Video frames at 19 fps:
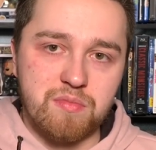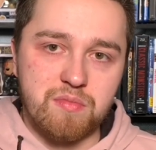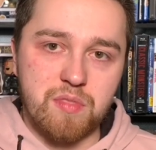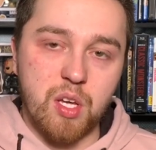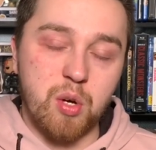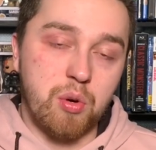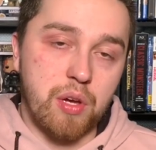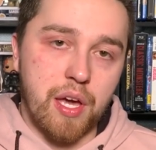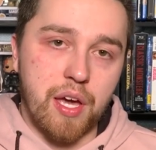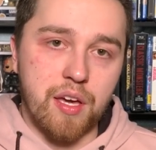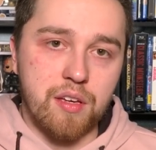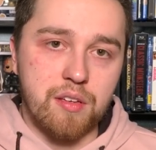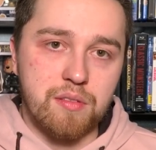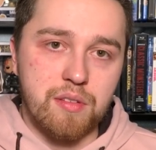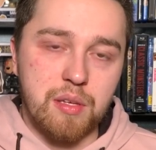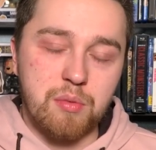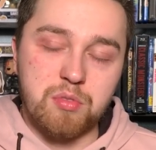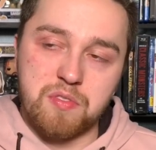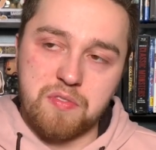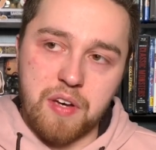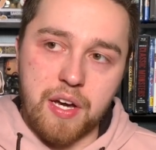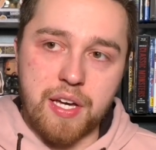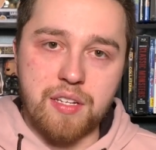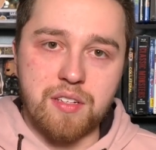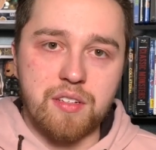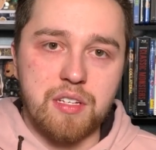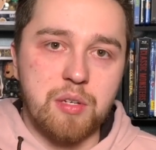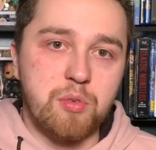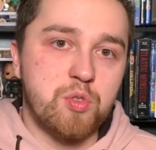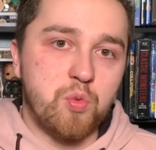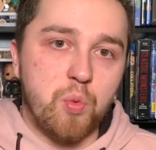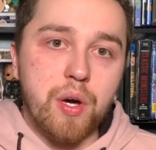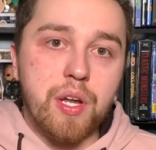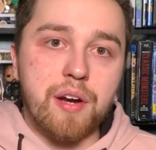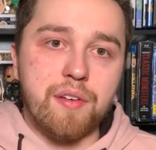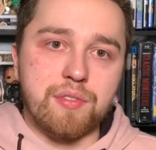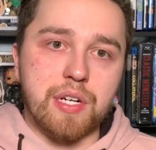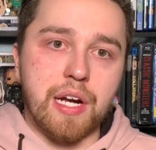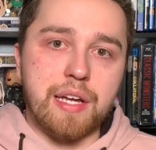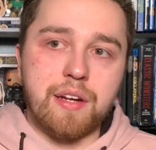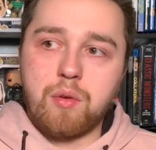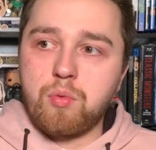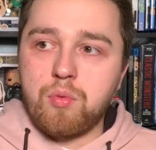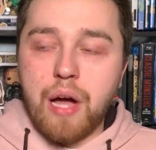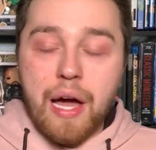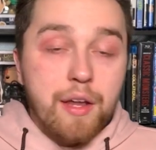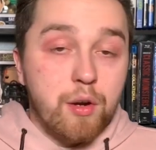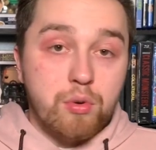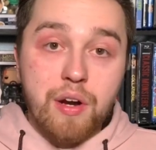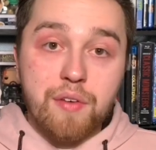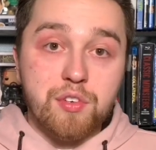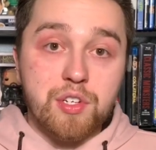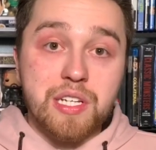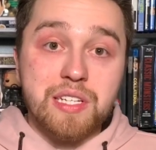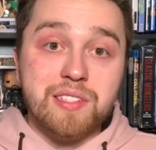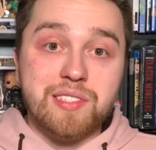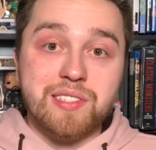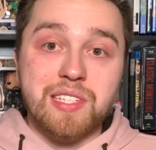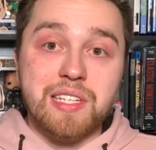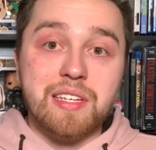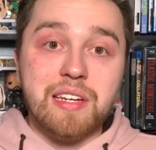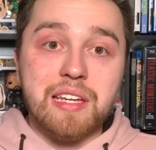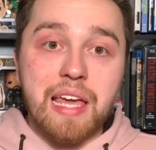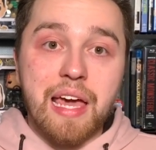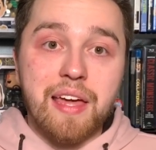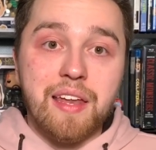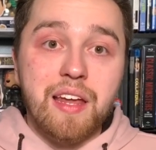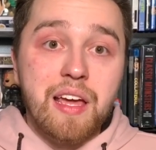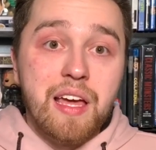okay. It was fine. It was whatever. I don't I don't ever need to see it again.